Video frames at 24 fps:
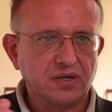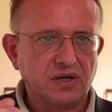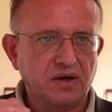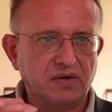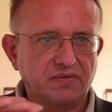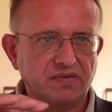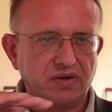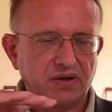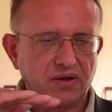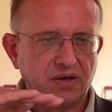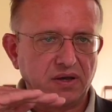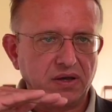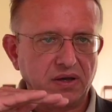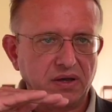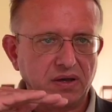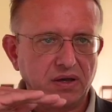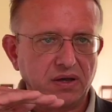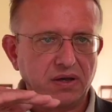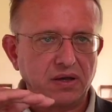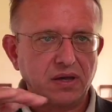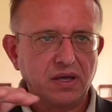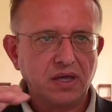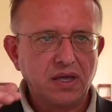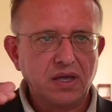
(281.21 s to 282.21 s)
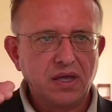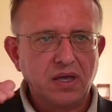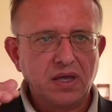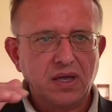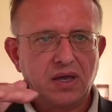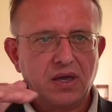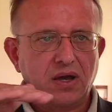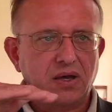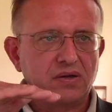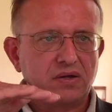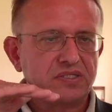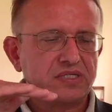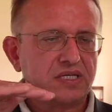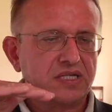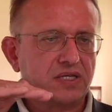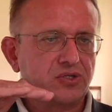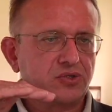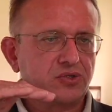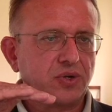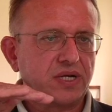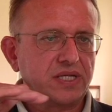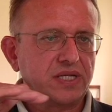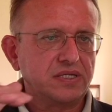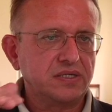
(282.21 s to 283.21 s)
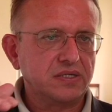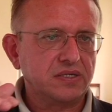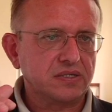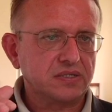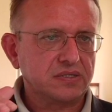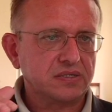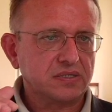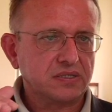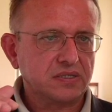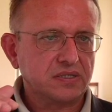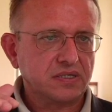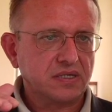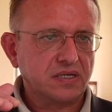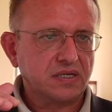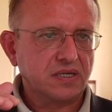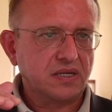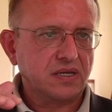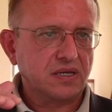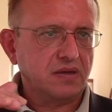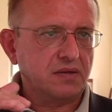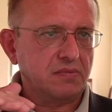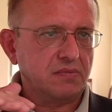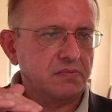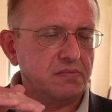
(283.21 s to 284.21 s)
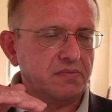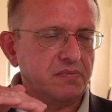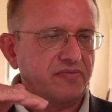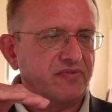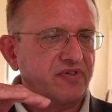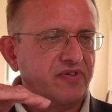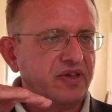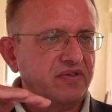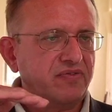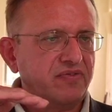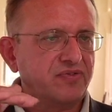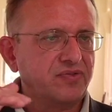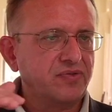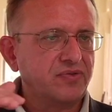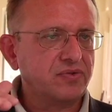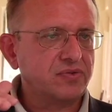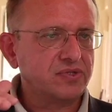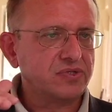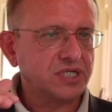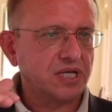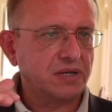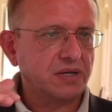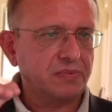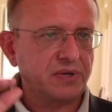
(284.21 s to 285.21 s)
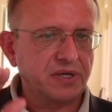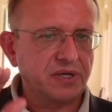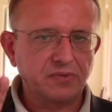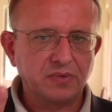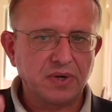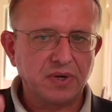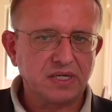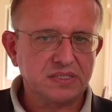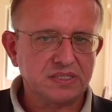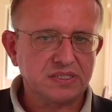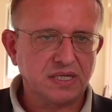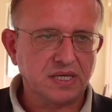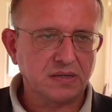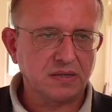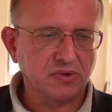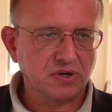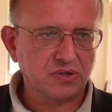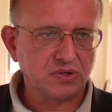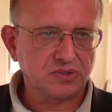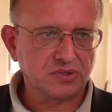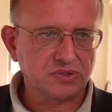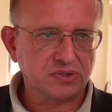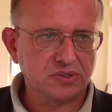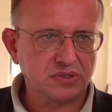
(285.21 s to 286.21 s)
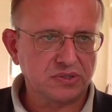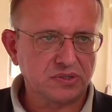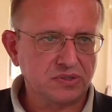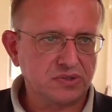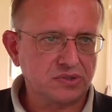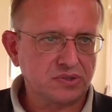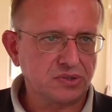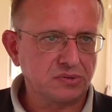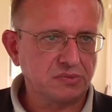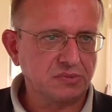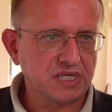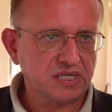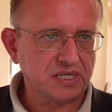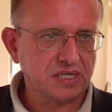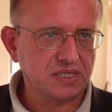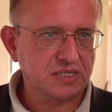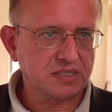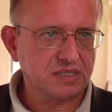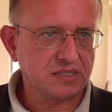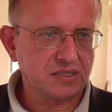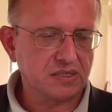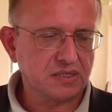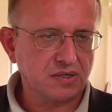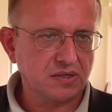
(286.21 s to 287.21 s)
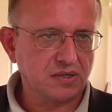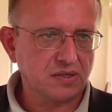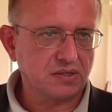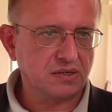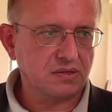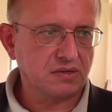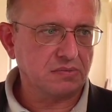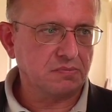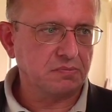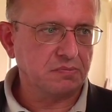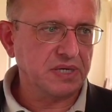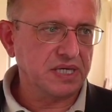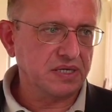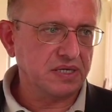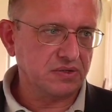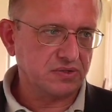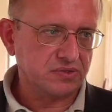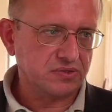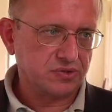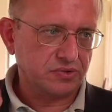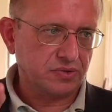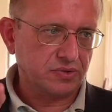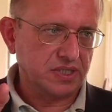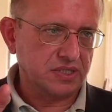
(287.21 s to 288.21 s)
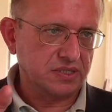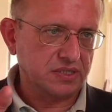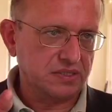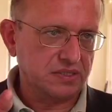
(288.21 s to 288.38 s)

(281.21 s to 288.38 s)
of say, 20 years. Very few Champagne wines are able to make it beyond 20